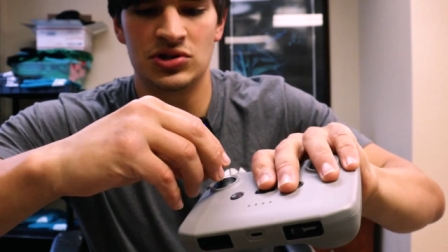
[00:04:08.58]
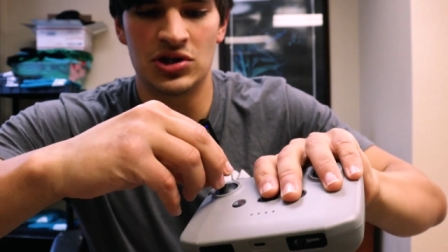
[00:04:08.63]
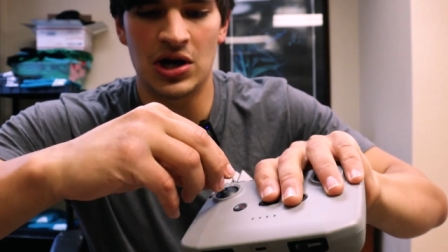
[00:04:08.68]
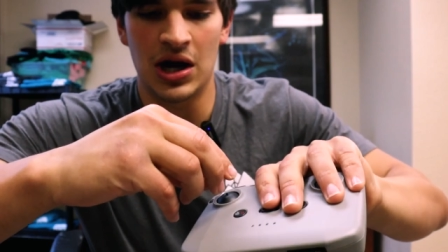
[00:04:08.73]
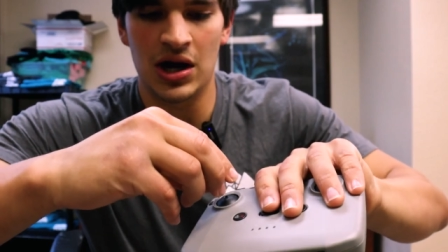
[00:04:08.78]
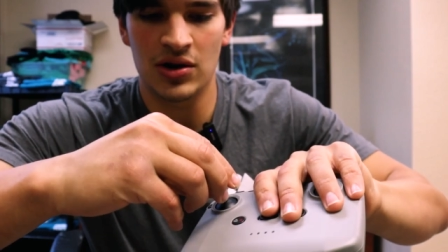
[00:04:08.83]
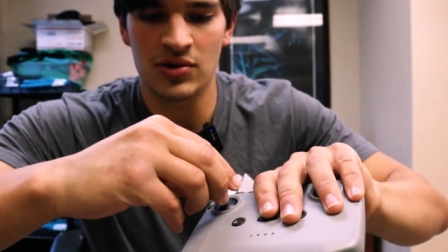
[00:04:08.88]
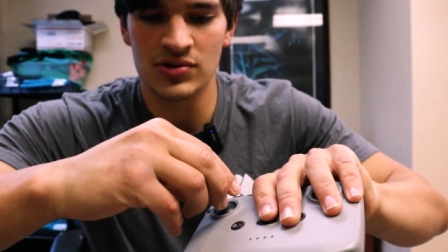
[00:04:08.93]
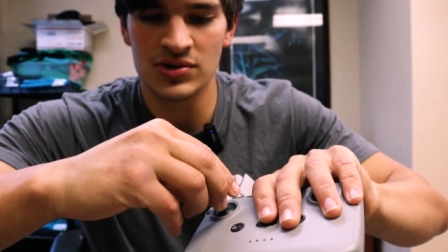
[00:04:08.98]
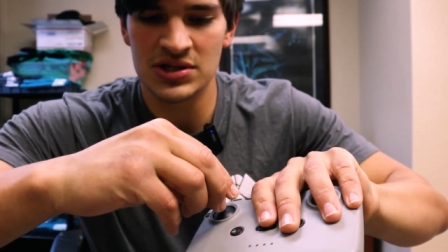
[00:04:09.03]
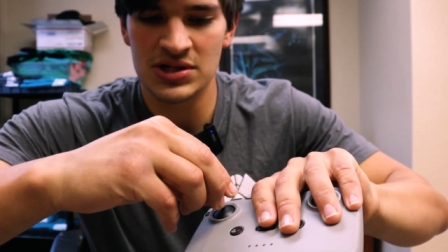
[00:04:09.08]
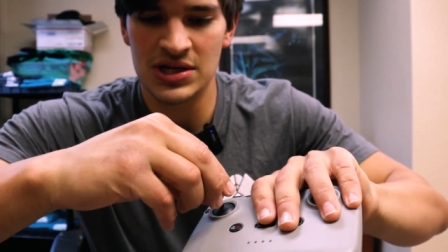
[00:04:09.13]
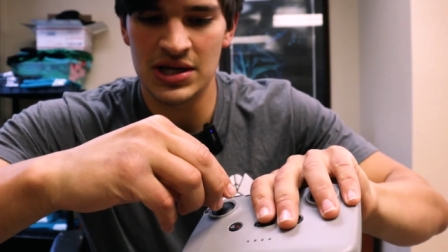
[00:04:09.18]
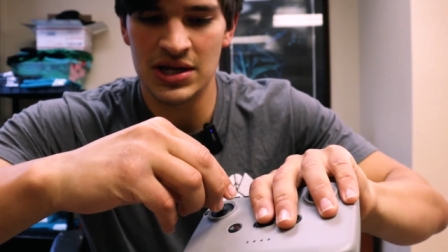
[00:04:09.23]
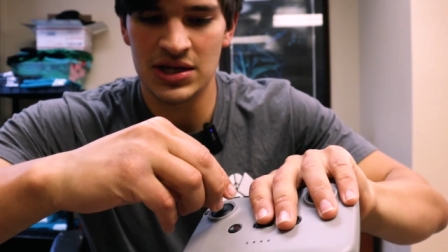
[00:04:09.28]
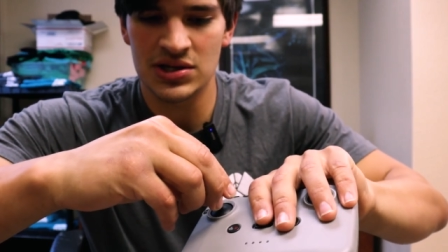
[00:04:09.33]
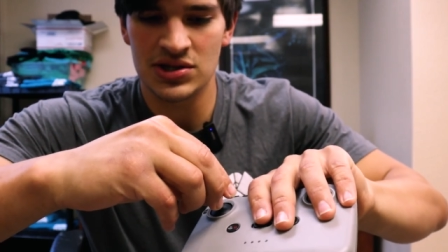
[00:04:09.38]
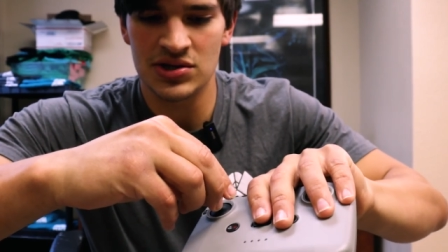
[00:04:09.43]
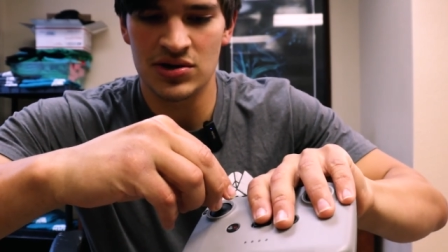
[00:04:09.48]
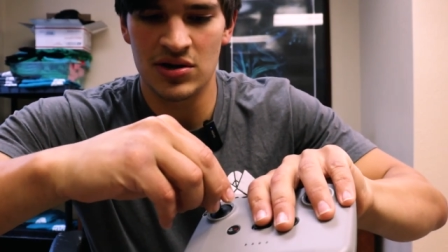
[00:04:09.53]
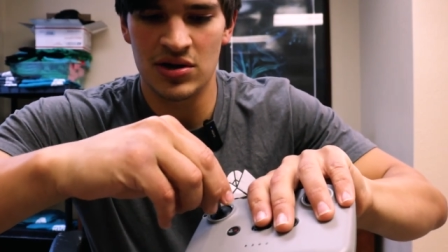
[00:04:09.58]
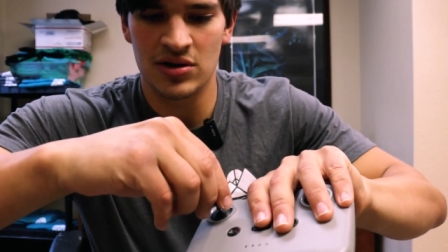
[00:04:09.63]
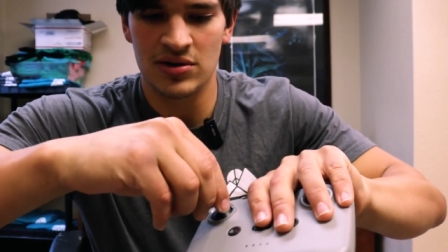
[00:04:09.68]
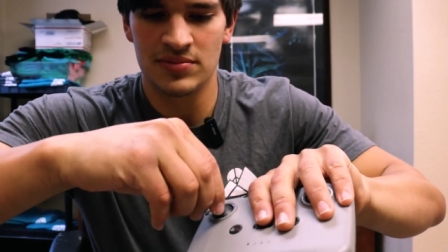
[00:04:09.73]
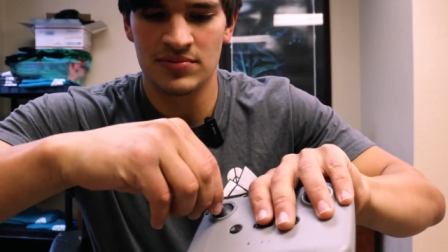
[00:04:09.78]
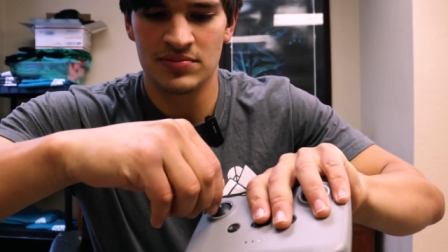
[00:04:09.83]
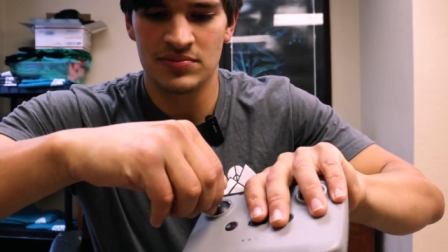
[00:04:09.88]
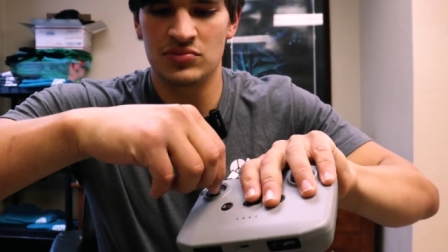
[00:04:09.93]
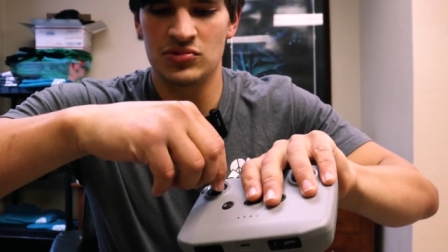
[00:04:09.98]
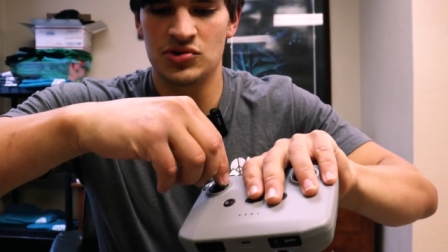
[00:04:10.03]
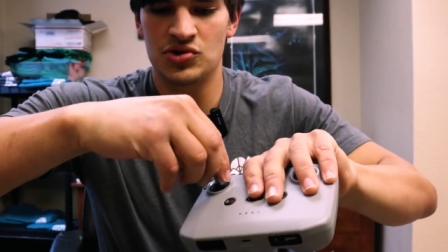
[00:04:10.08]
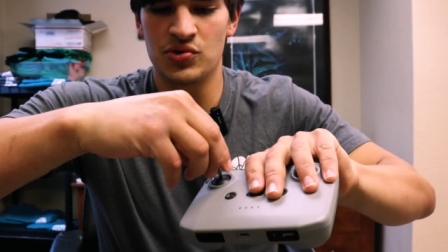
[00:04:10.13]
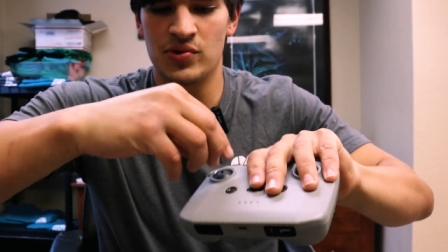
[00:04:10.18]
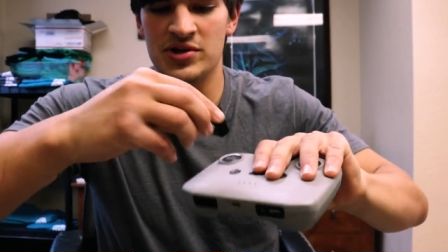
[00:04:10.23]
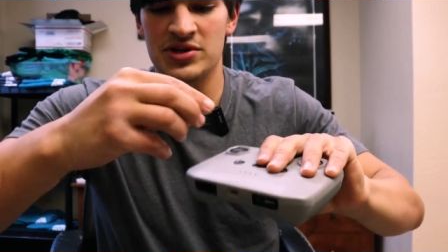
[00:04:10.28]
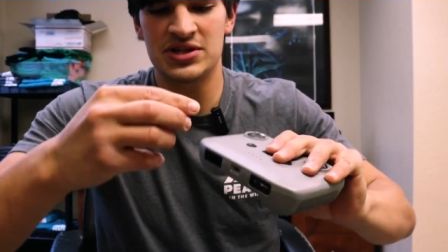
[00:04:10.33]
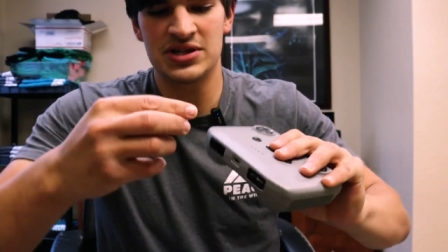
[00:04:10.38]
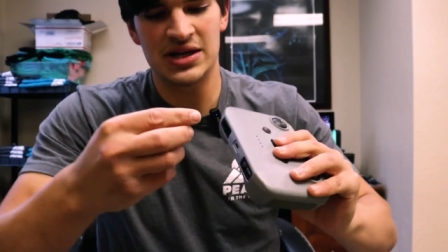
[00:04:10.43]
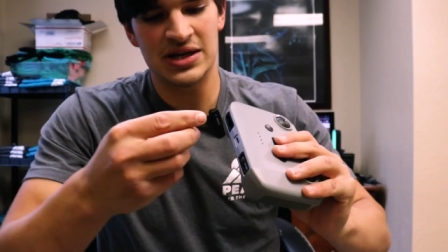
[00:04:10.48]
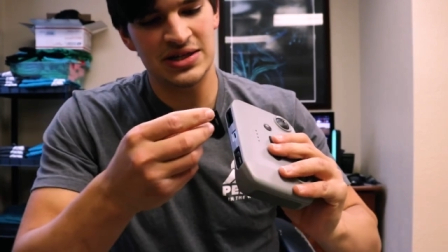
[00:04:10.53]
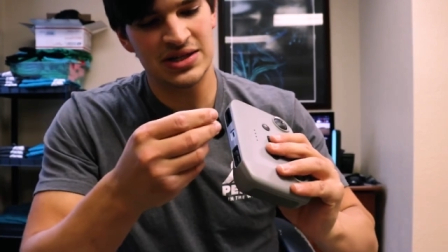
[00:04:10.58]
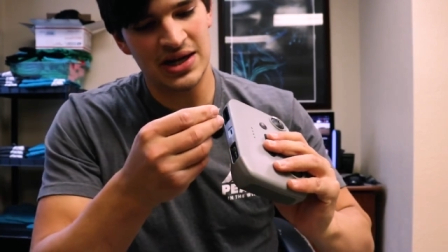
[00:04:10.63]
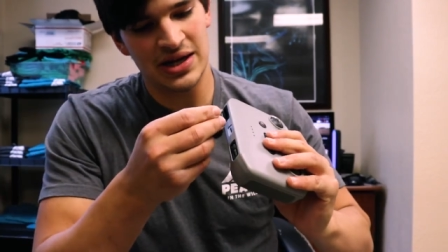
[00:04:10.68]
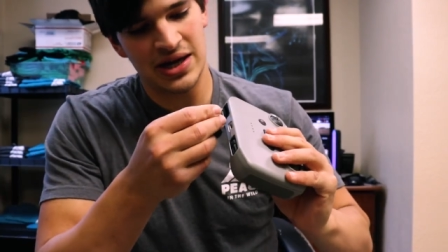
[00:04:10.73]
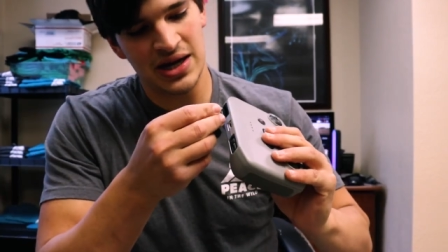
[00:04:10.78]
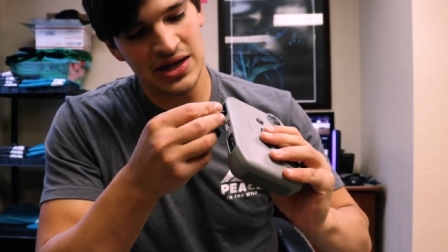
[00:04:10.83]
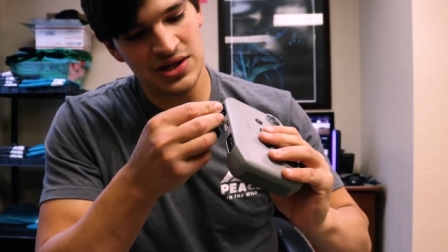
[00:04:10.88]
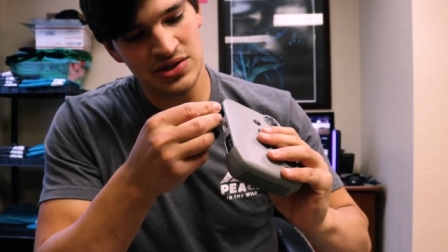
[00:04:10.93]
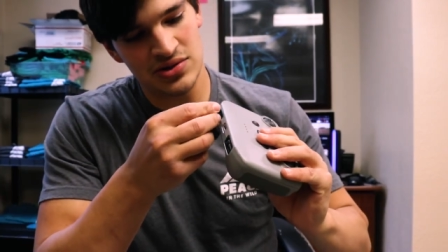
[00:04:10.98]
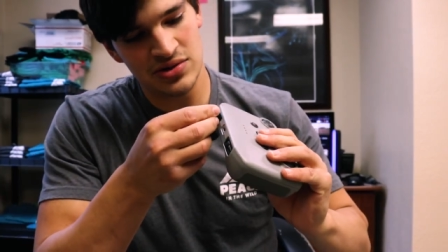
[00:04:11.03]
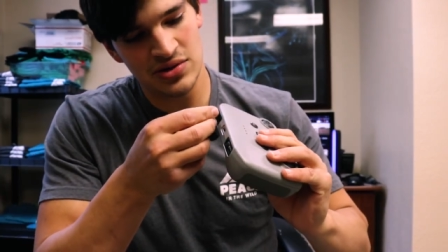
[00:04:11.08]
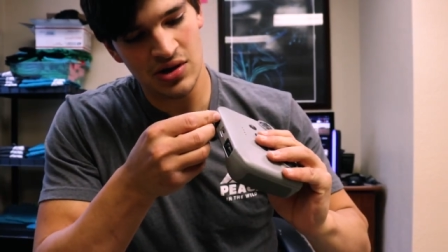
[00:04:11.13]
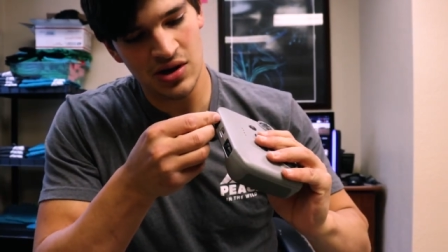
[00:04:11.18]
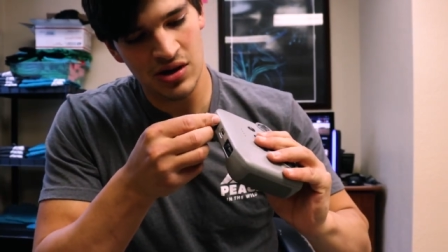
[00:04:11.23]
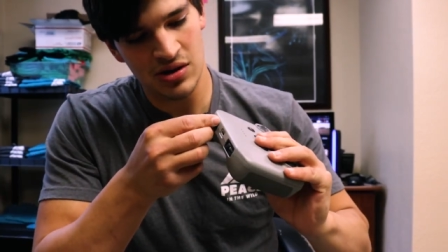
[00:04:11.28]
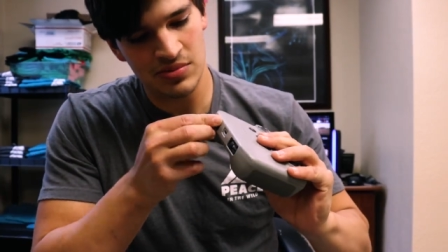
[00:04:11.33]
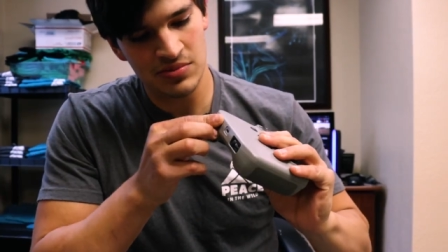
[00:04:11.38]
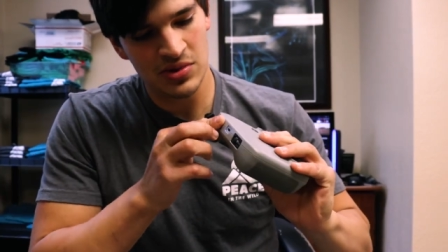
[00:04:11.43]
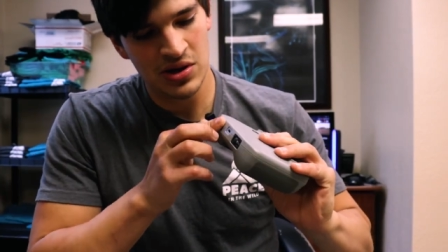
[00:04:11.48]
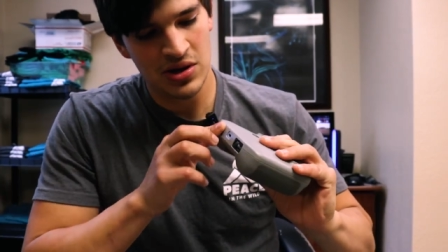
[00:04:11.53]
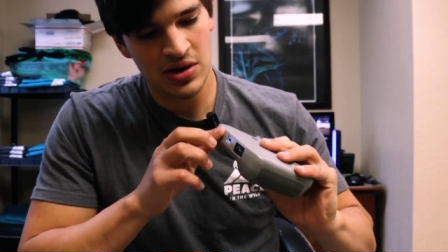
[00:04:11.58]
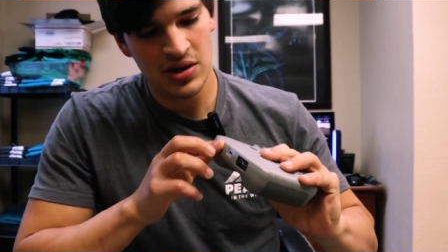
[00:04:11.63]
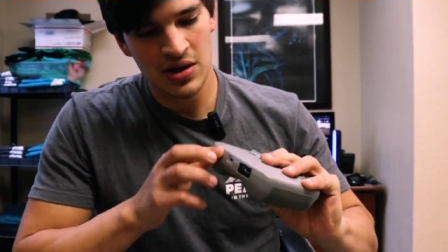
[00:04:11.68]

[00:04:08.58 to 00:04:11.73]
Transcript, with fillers: toggle sticks, your joysticks, I guess you'd call them.